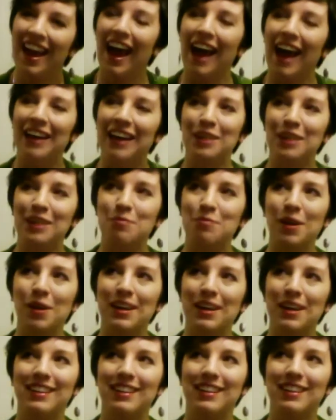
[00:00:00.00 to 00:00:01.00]
keep
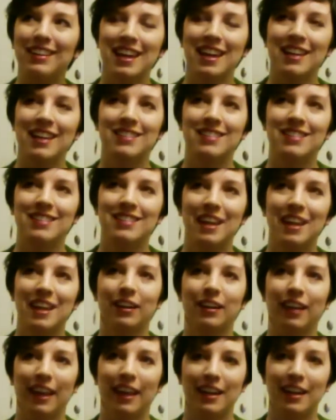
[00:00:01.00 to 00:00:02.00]
wanting to say
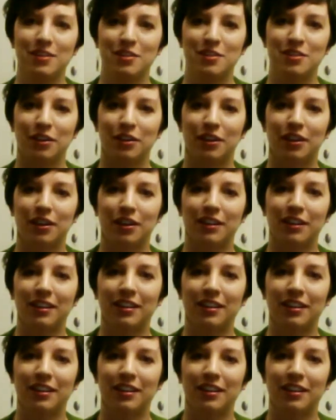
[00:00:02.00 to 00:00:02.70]
David Lannister.